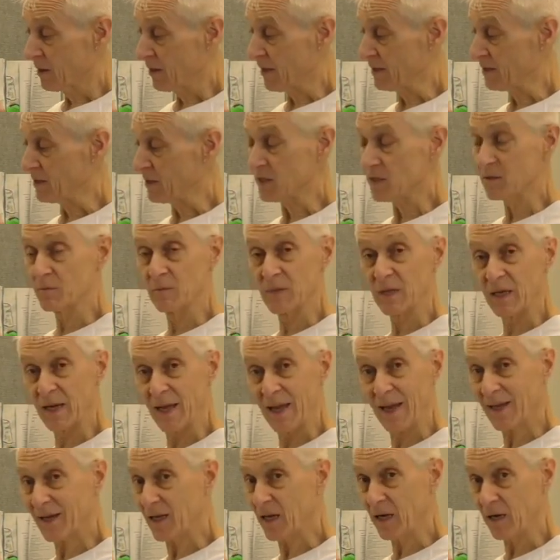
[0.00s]
That doesn't mean
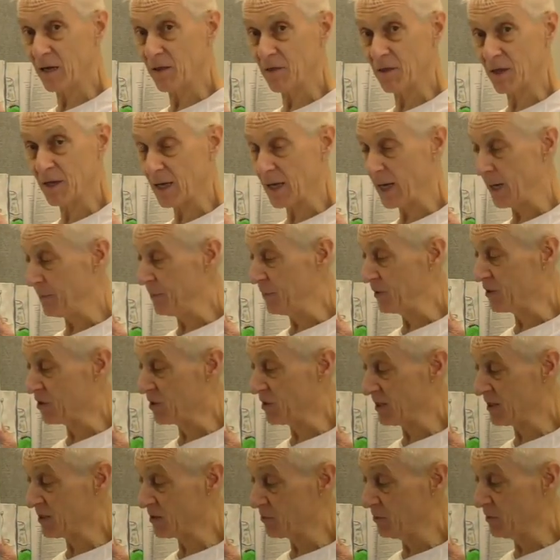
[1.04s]
add anything up, it
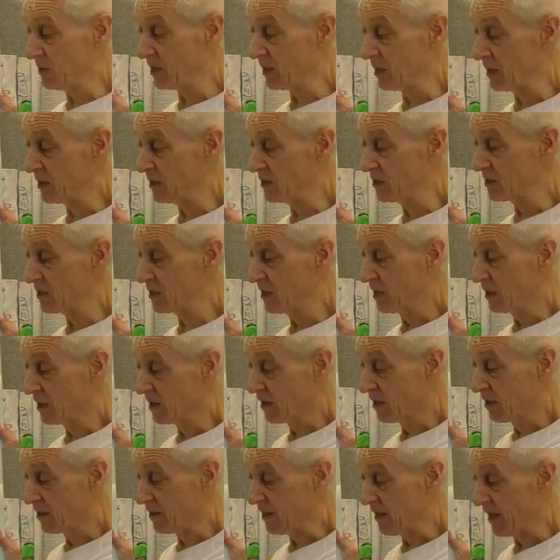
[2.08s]
just means
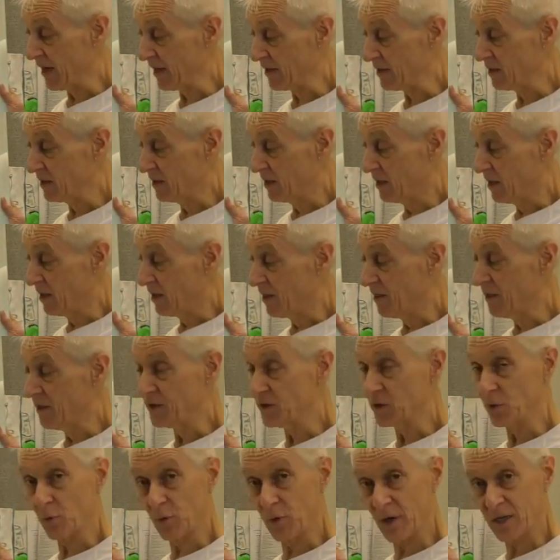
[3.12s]
that the
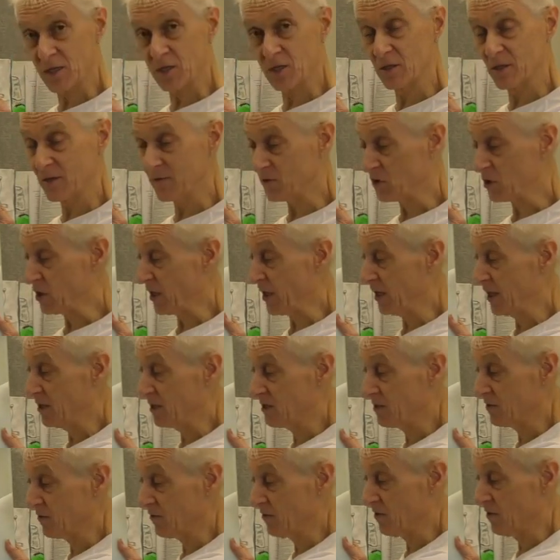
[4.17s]
direction of
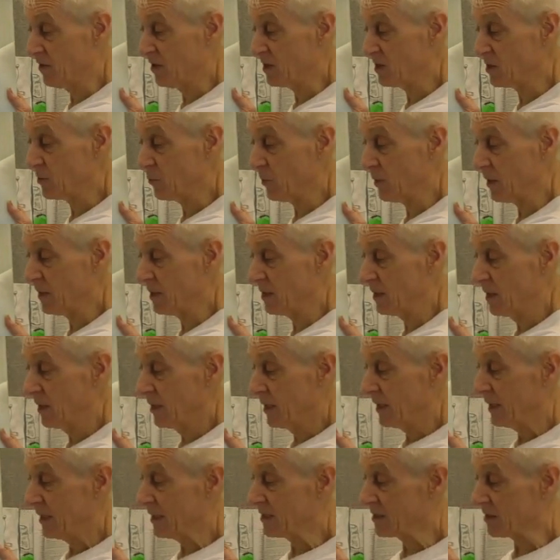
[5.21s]
change of this one
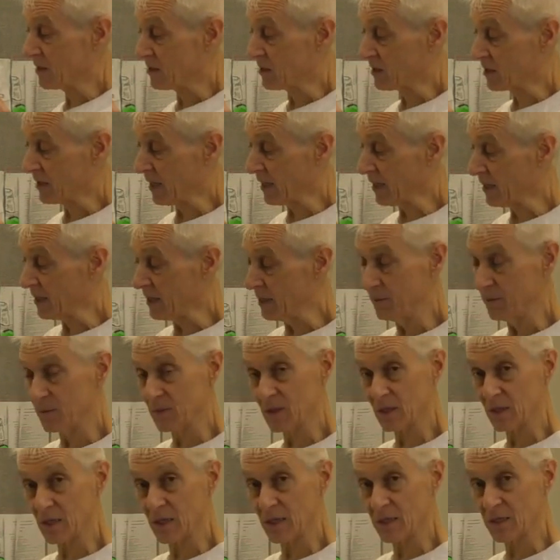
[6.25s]
is the
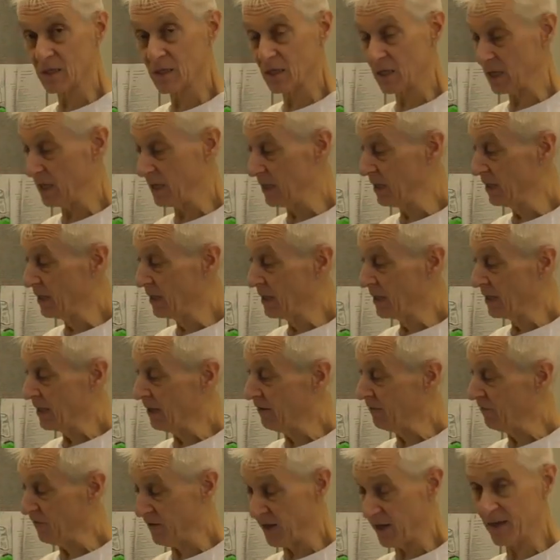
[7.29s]
same as the
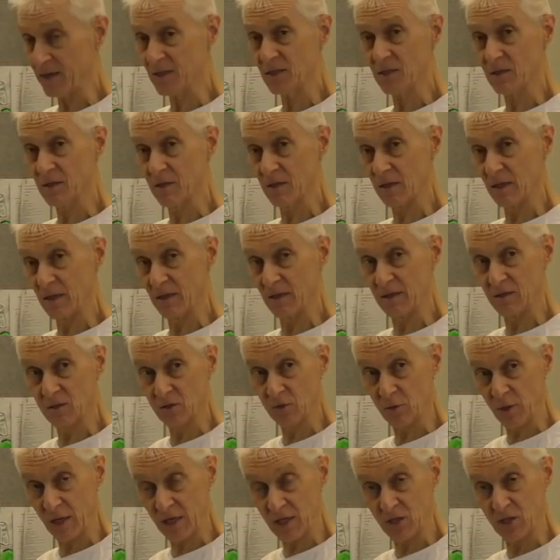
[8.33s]
effect, the
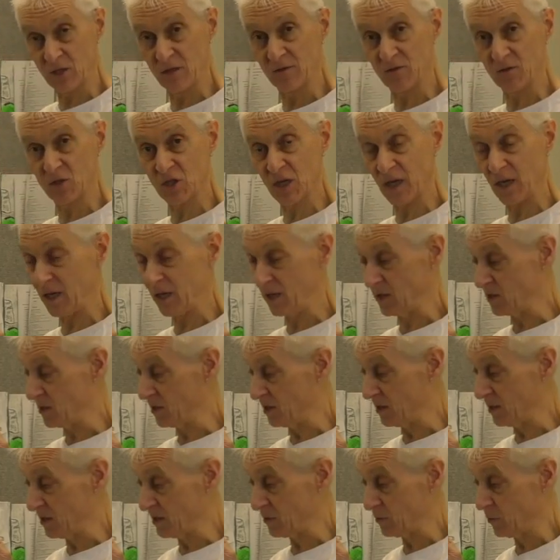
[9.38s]
direction of change
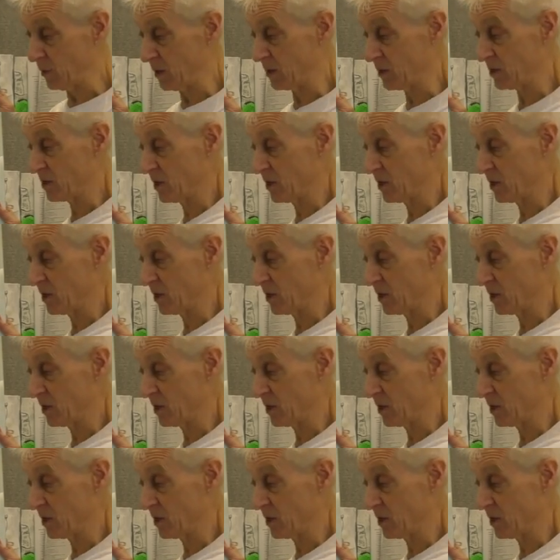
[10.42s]
in this one.